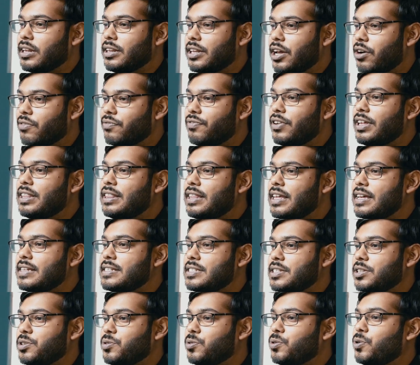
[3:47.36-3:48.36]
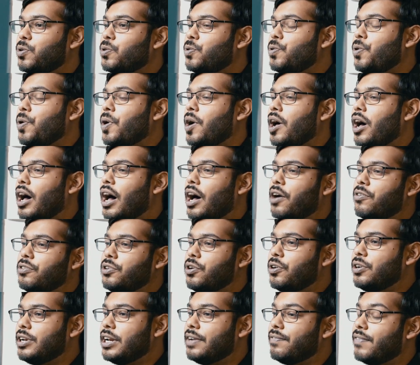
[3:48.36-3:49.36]
Now with this, you know how
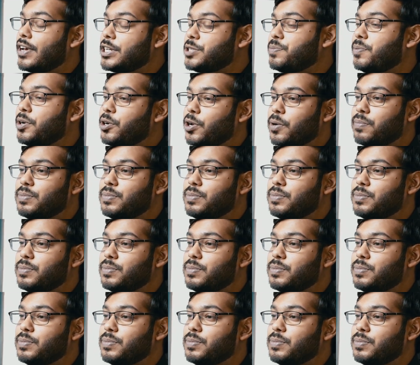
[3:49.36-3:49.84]
your investment